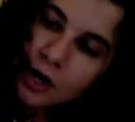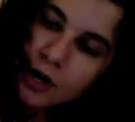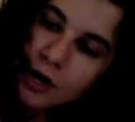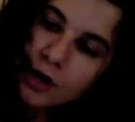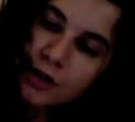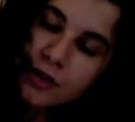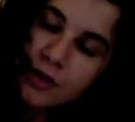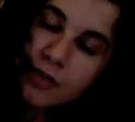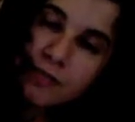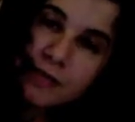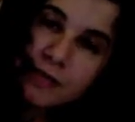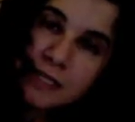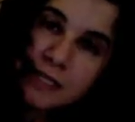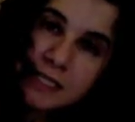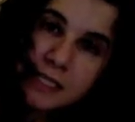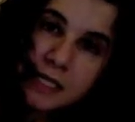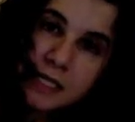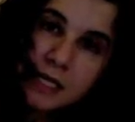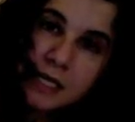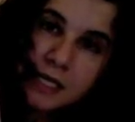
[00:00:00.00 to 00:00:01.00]
The
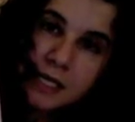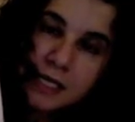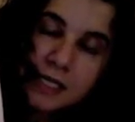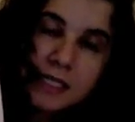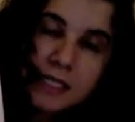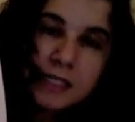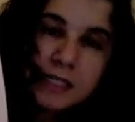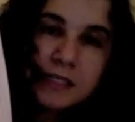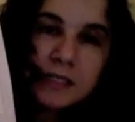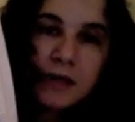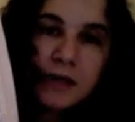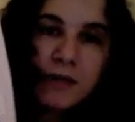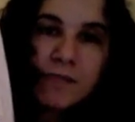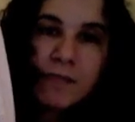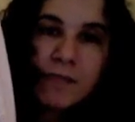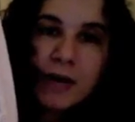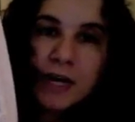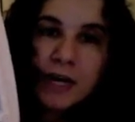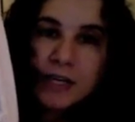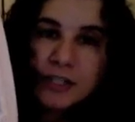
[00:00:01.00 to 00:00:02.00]
facilities of
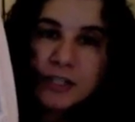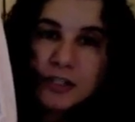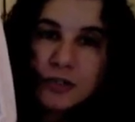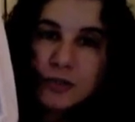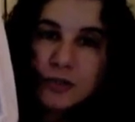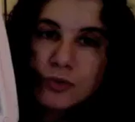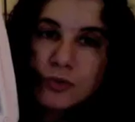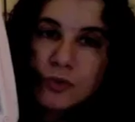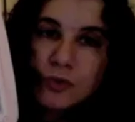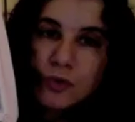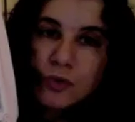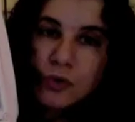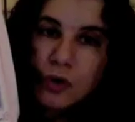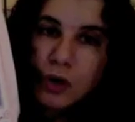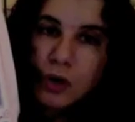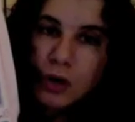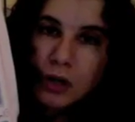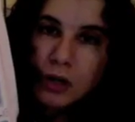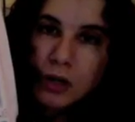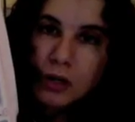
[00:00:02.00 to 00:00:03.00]
my
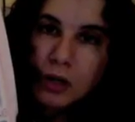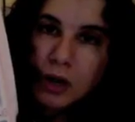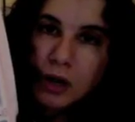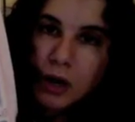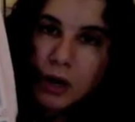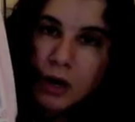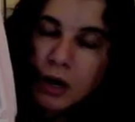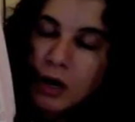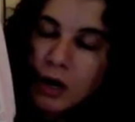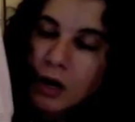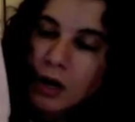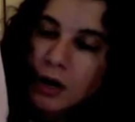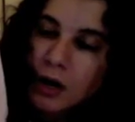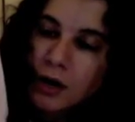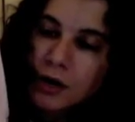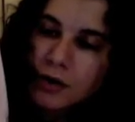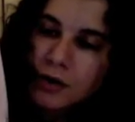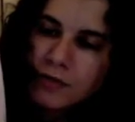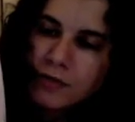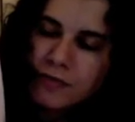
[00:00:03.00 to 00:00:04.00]
school
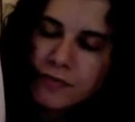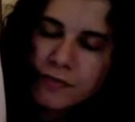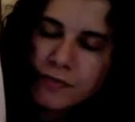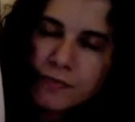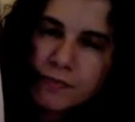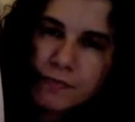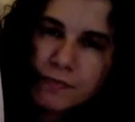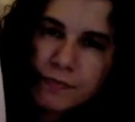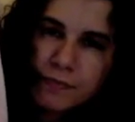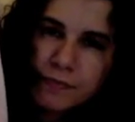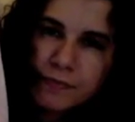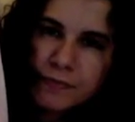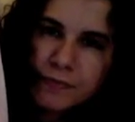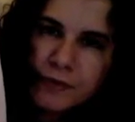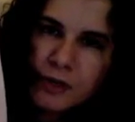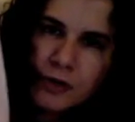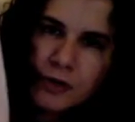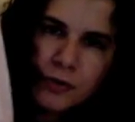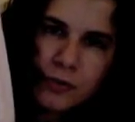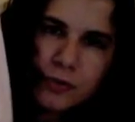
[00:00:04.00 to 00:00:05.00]
are
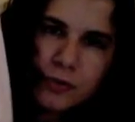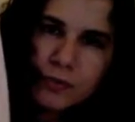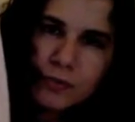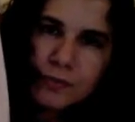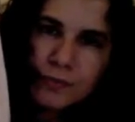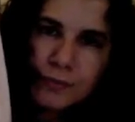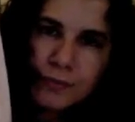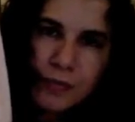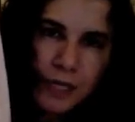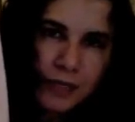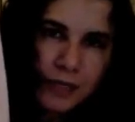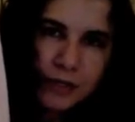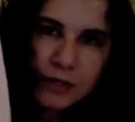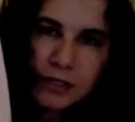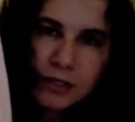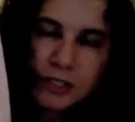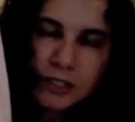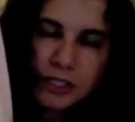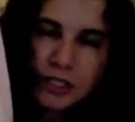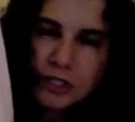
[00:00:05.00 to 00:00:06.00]
few. Like
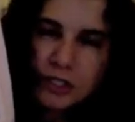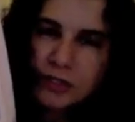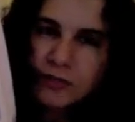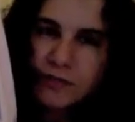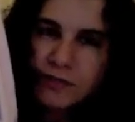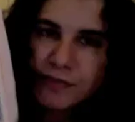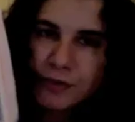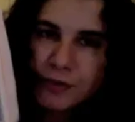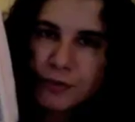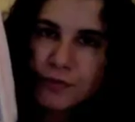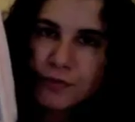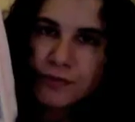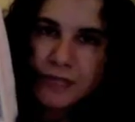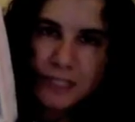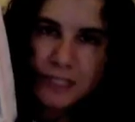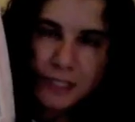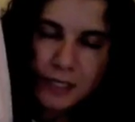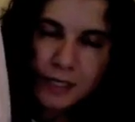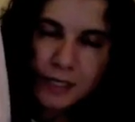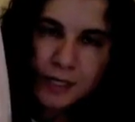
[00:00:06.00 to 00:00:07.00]
there's just a few
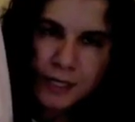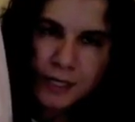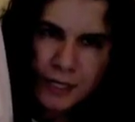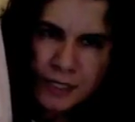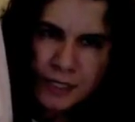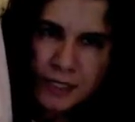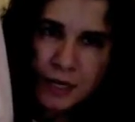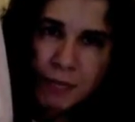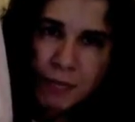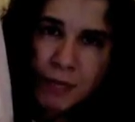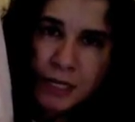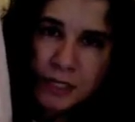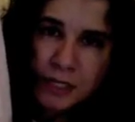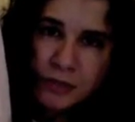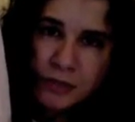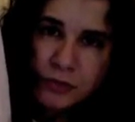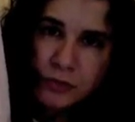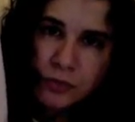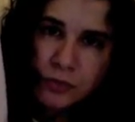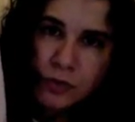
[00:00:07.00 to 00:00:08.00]
facilities at my
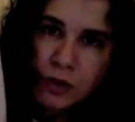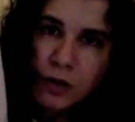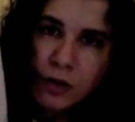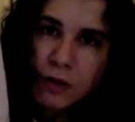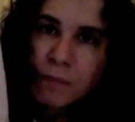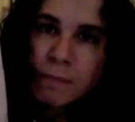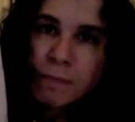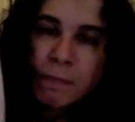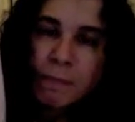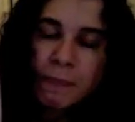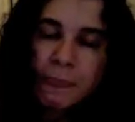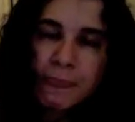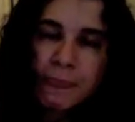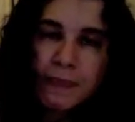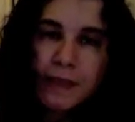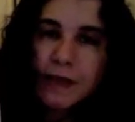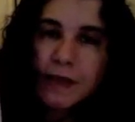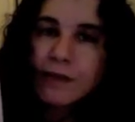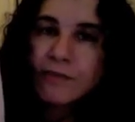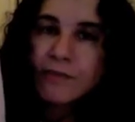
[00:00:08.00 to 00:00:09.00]
school.
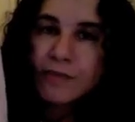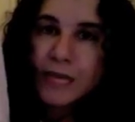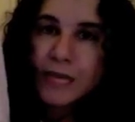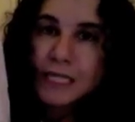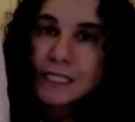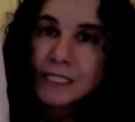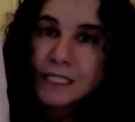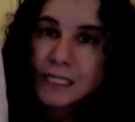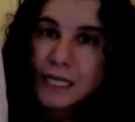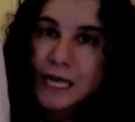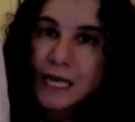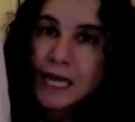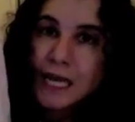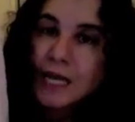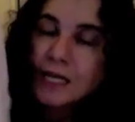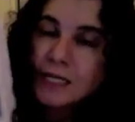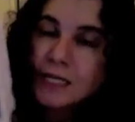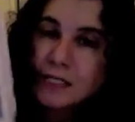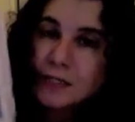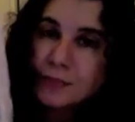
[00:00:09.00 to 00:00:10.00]
If that's the
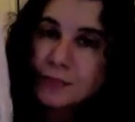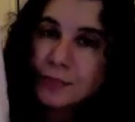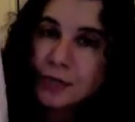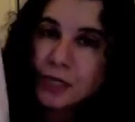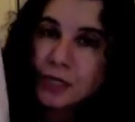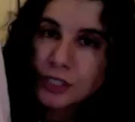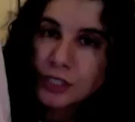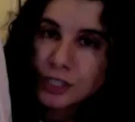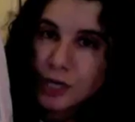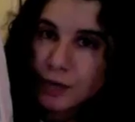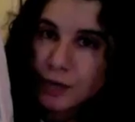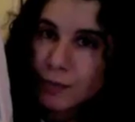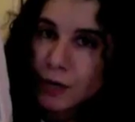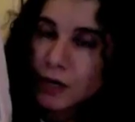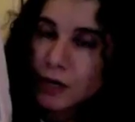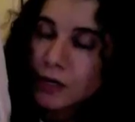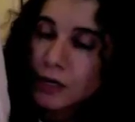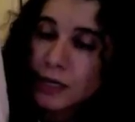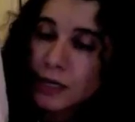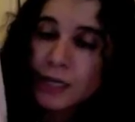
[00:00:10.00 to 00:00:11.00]
case, put a check
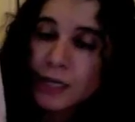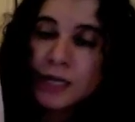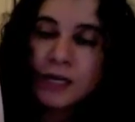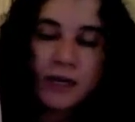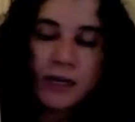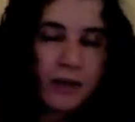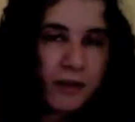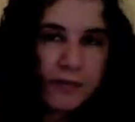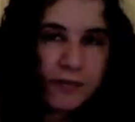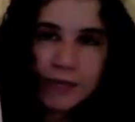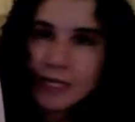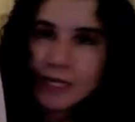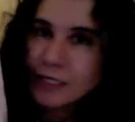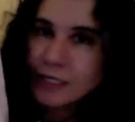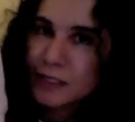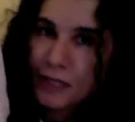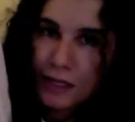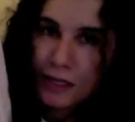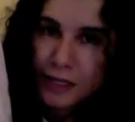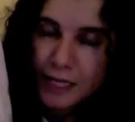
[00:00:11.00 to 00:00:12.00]
mark. If that's
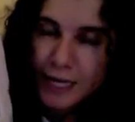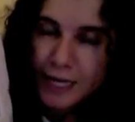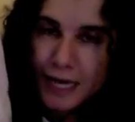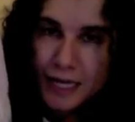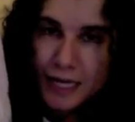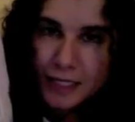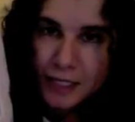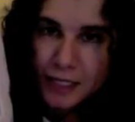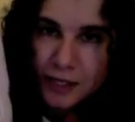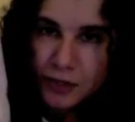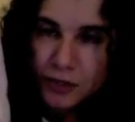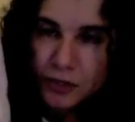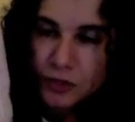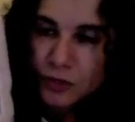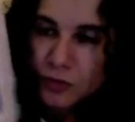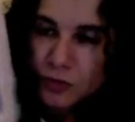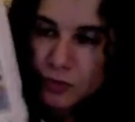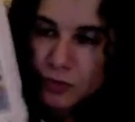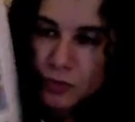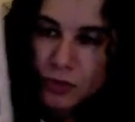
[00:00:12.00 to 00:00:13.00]
not the case at your
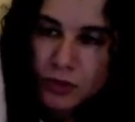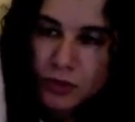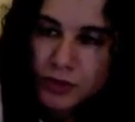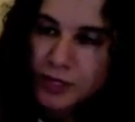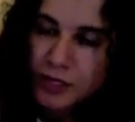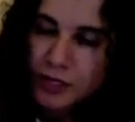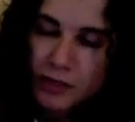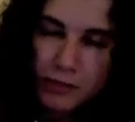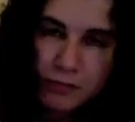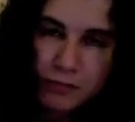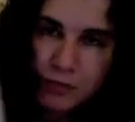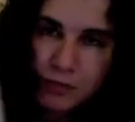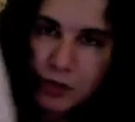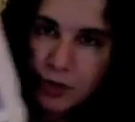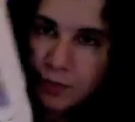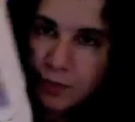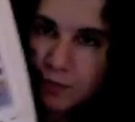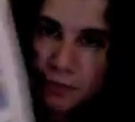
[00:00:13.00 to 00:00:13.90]
school, then don't